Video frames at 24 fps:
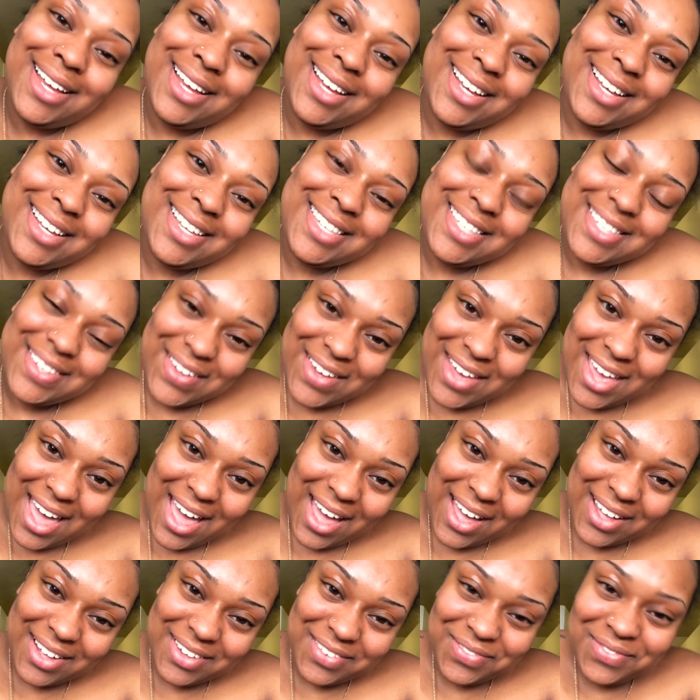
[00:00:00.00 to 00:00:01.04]
So yeah,
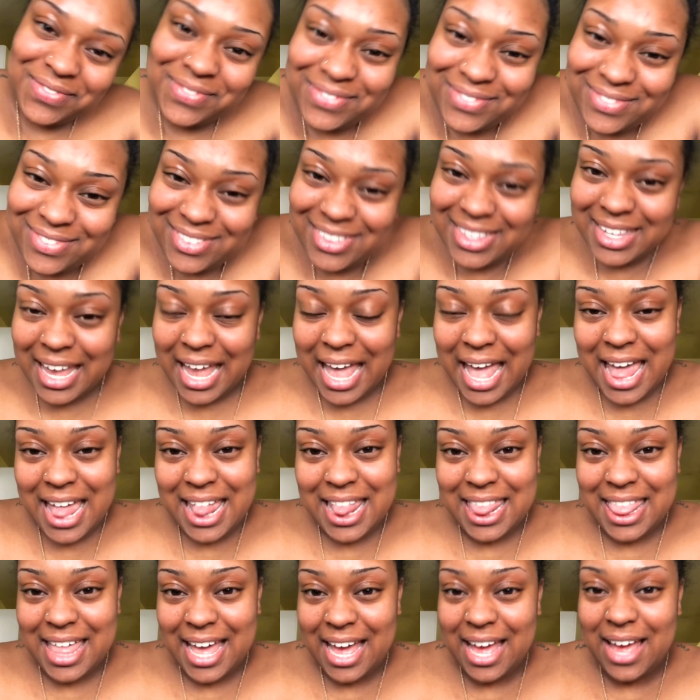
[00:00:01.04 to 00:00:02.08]

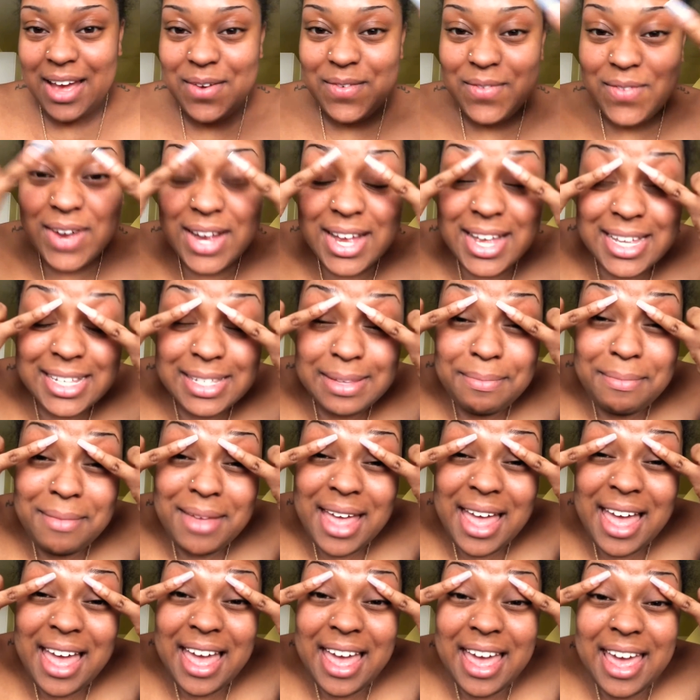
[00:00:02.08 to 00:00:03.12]
that was
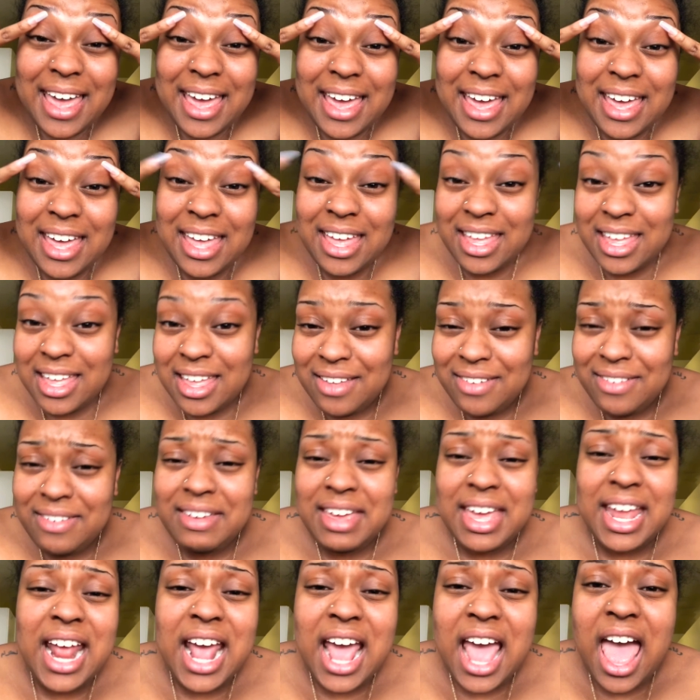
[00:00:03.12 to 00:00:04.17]
my
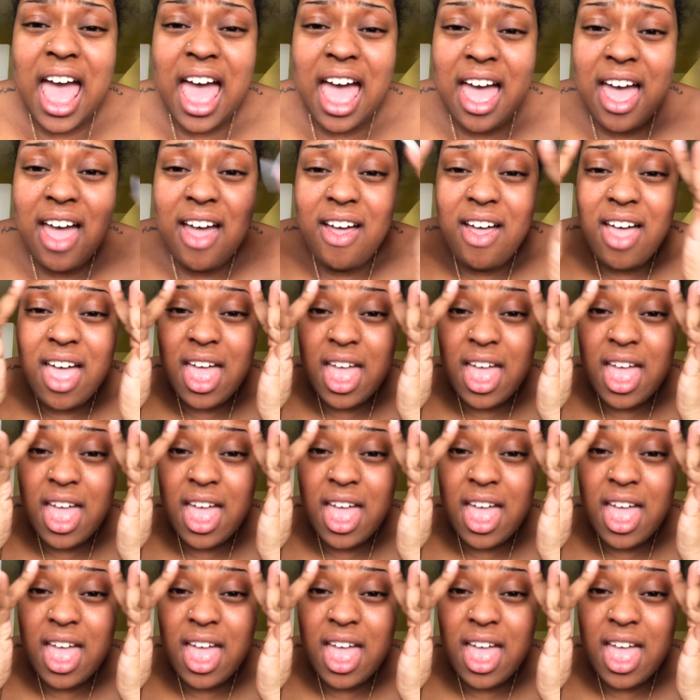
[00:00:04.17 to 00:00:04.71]
video.